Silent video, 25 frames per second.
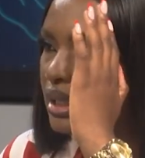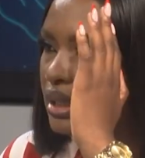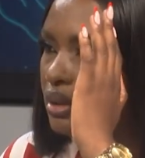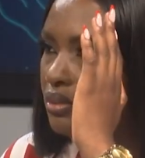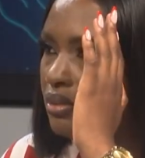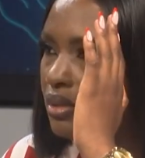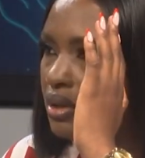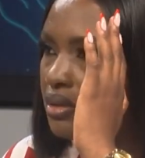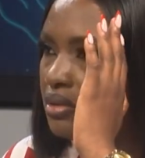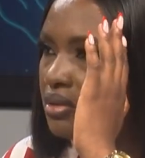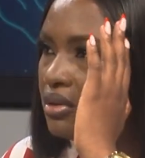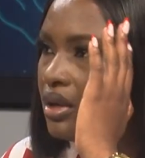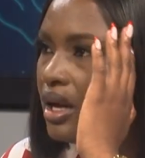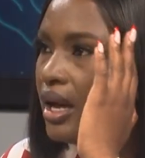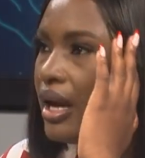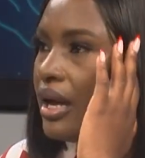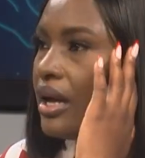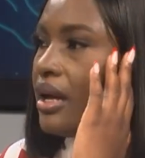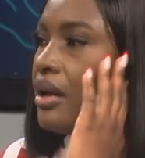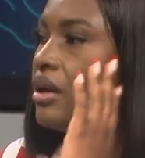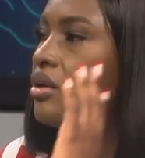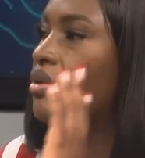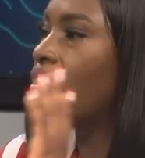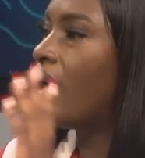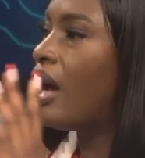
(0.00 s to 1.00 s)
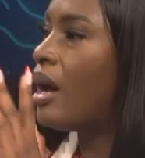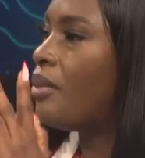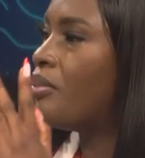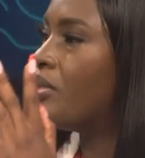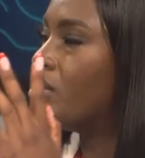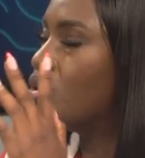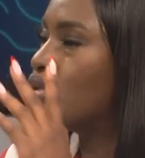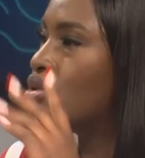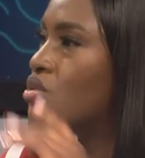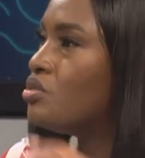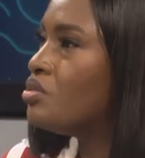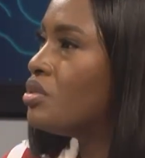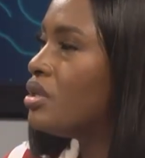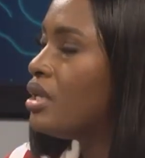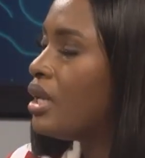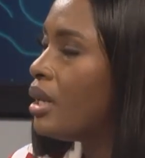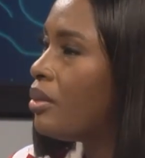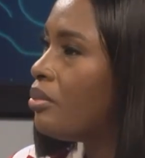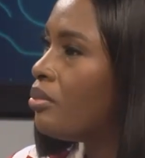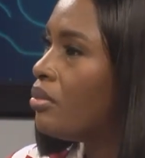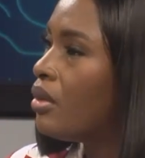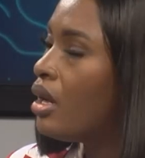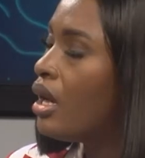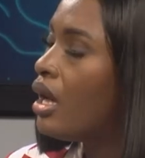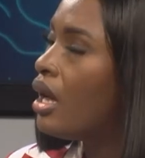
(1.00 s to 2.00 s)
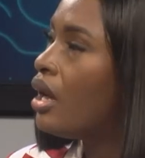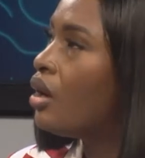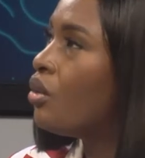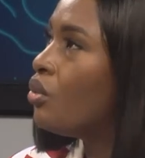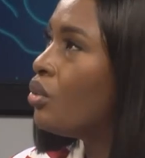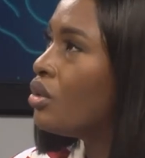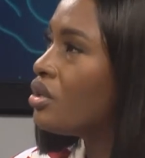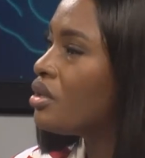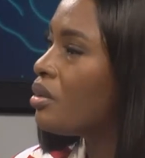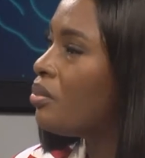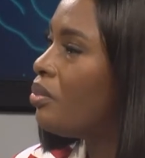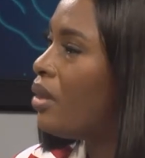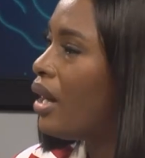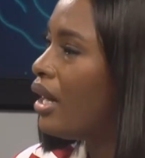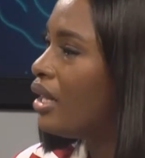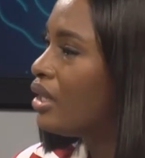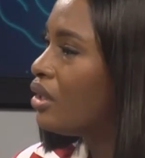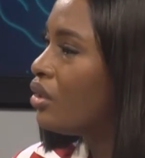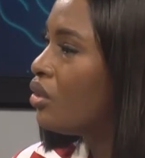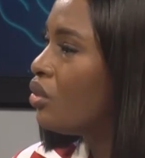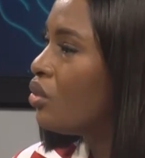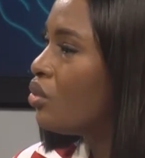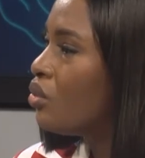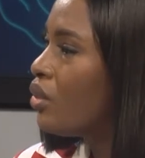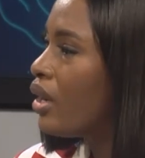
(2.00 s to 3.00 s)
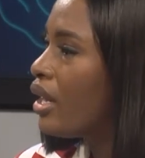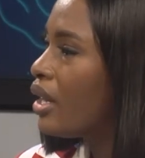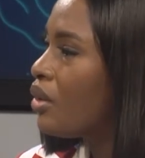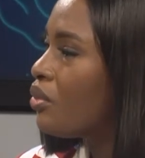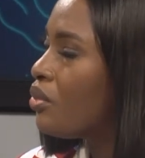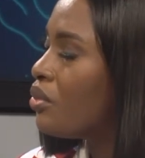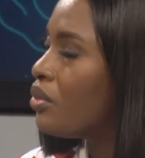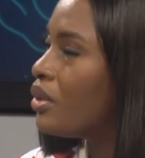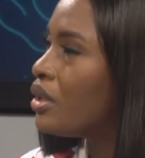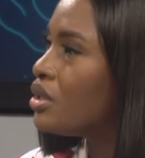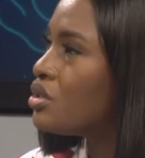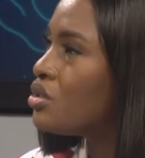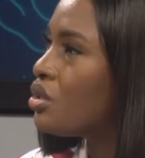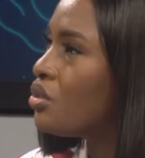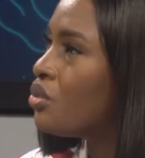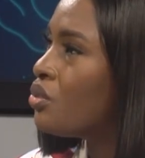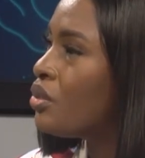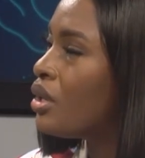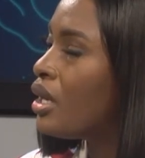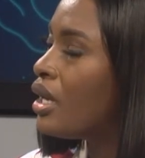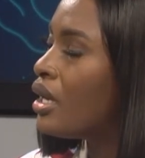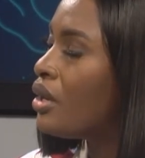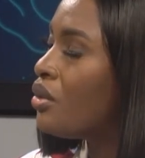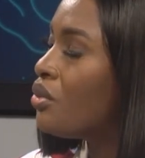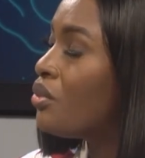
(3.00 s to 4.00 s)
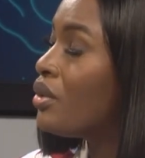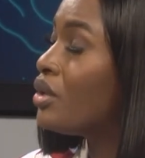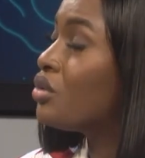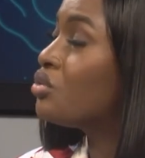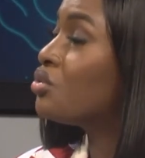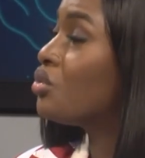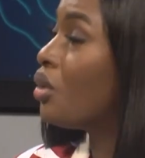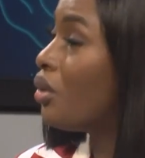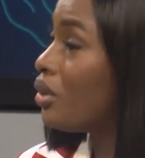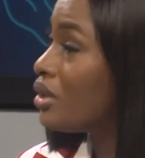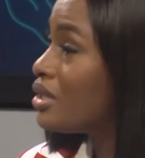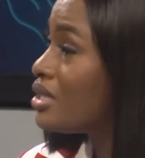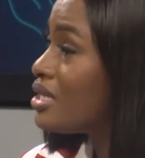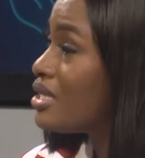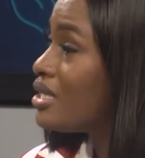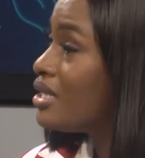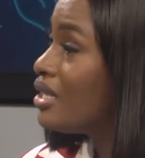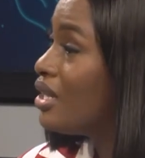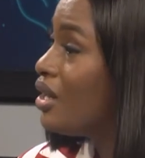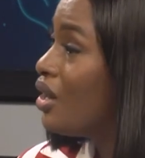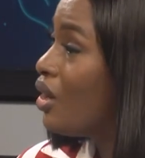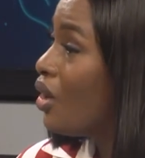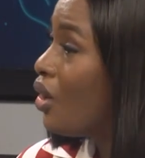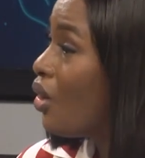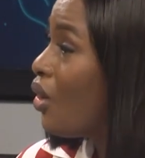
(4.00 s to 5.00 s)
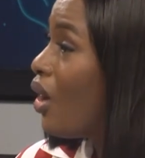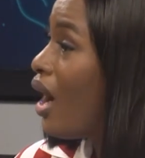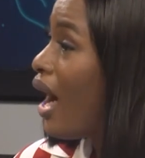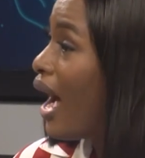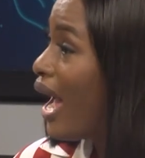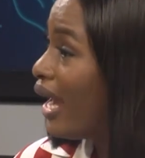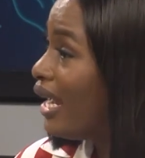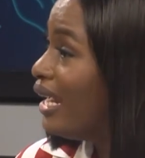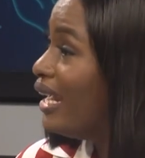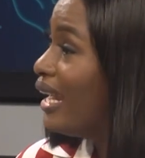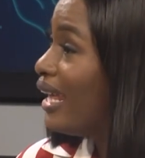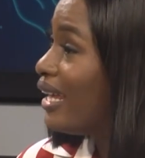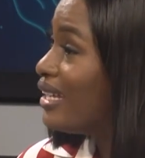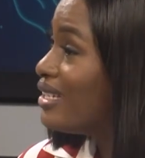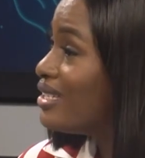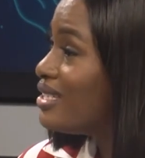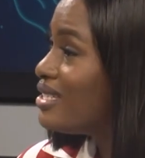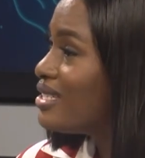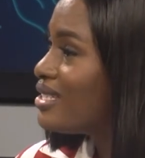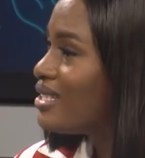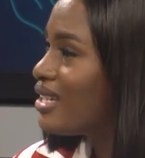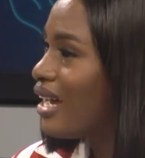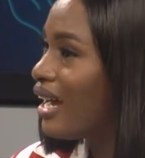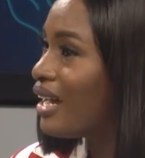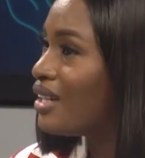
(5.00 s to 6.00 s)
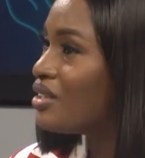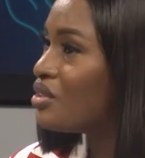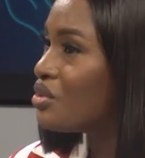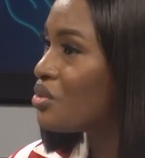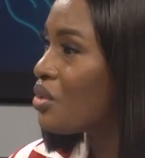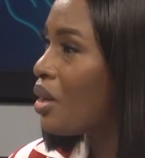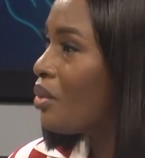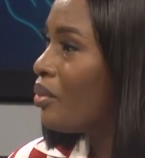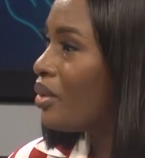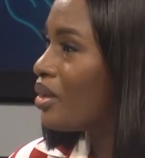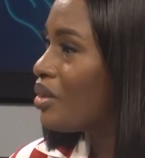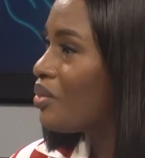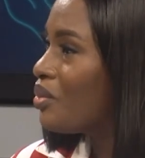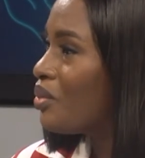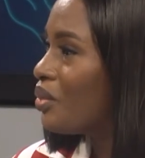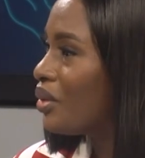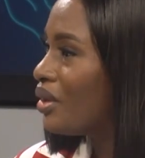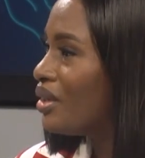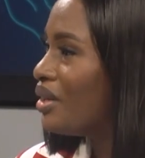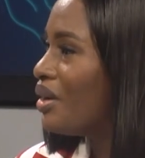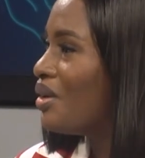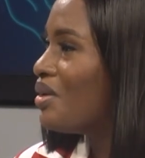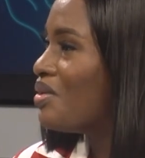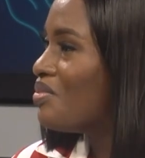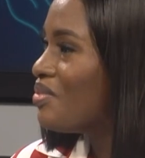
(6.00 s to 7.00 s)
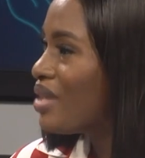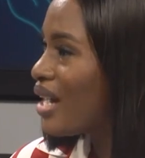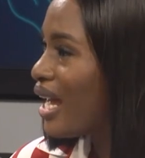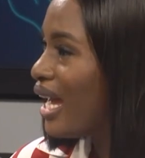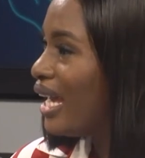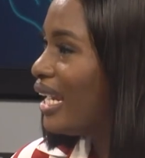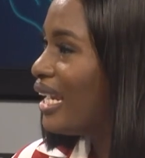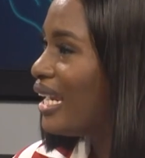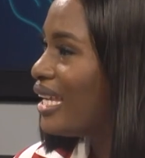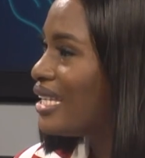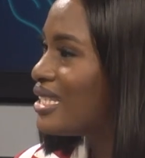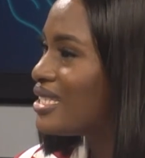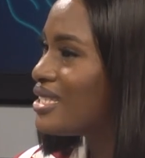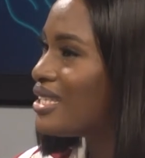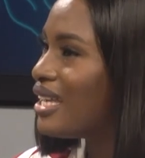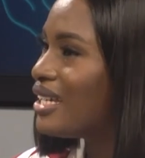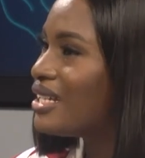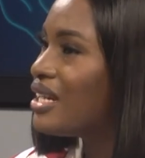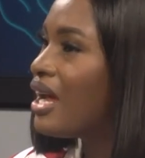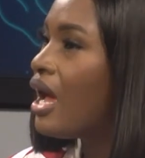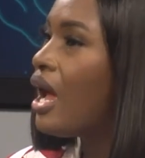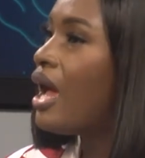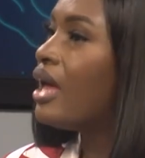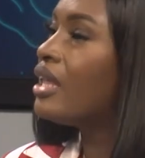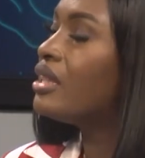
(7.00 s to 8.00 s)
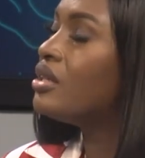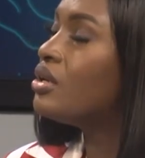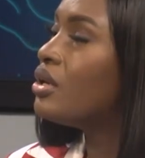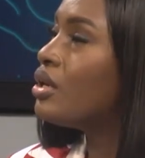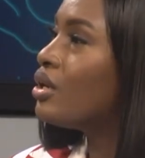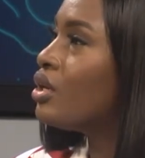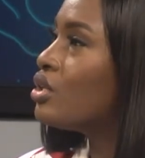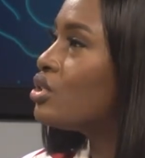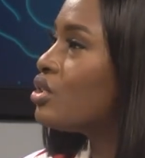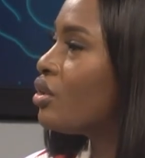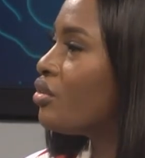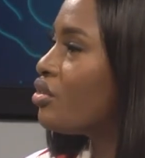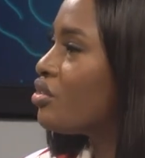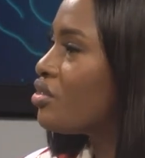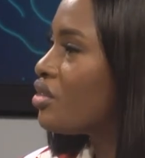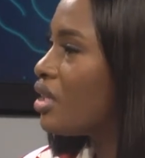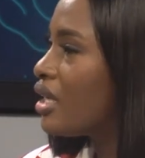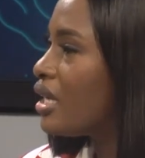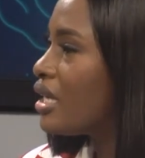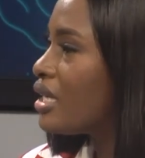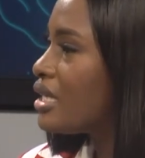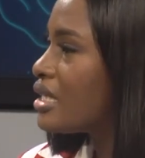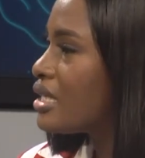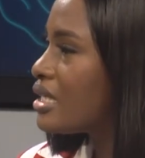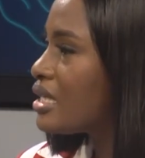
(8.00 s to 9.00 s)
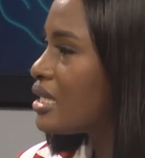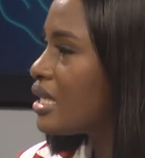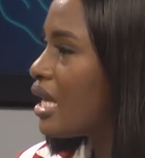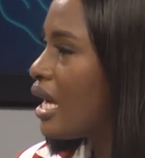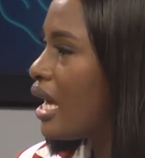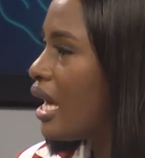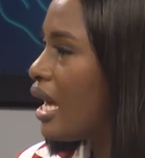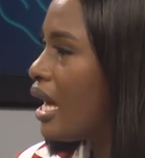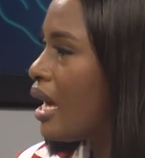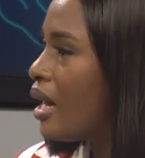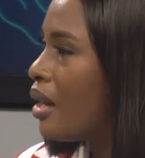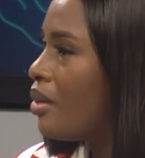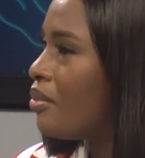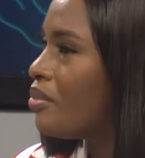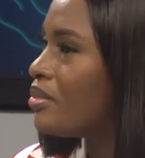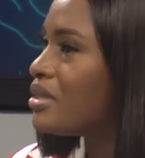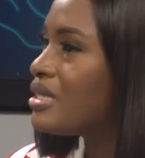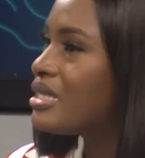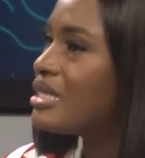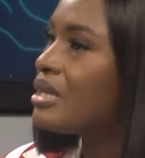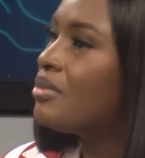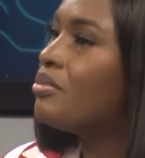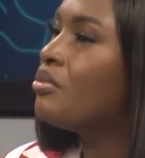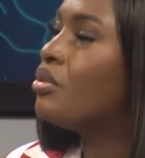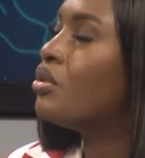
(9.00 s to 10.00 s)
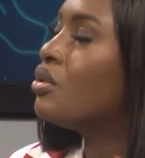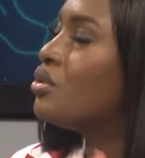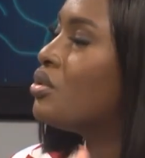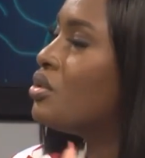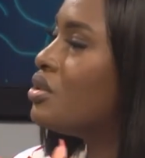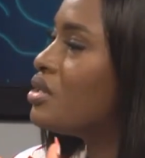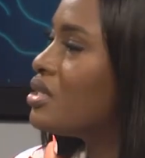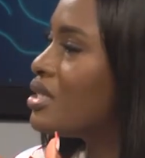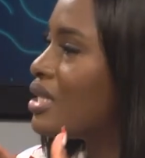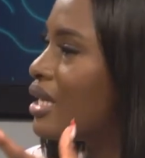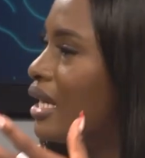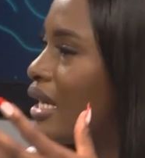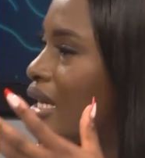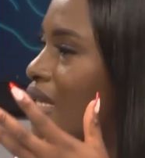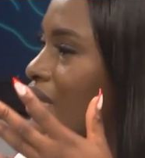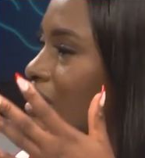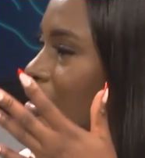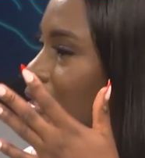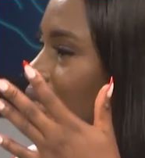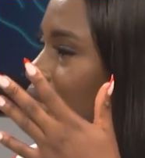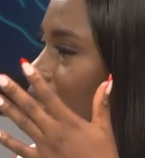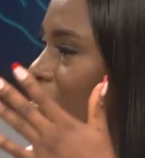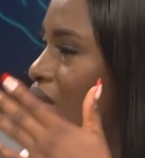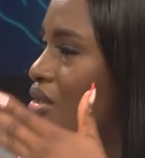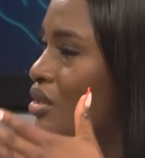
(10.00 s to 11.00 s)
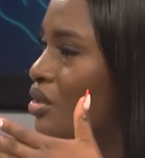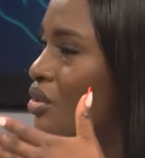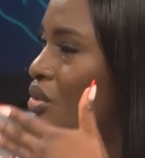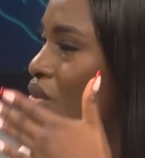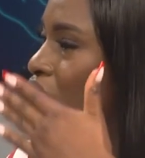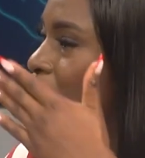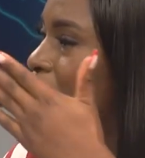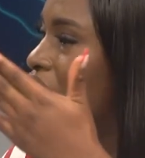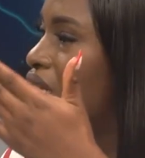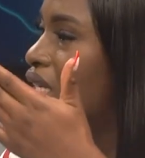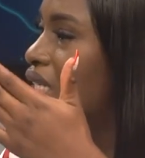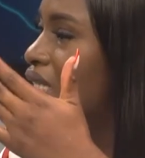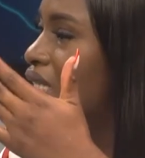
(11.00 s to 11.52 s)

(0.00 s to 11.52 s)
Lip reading: Month, I happened to be with a panel where we were taught, or I learned, I don't know about the people in the room, but I learned that there are a lot of things, symbols and, things